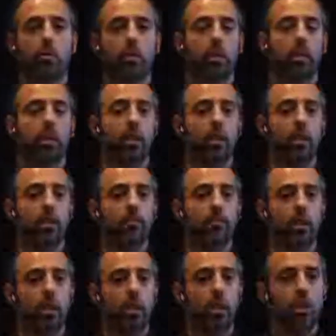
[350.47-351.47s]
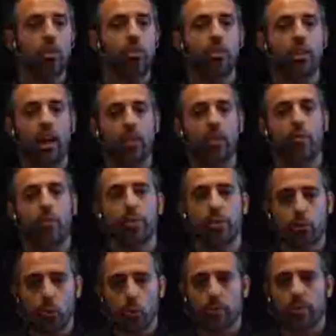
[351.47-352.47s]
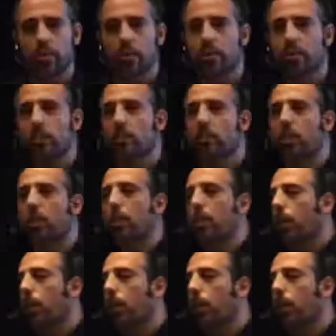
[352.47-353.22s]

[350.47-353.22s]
with a huge lack of resources,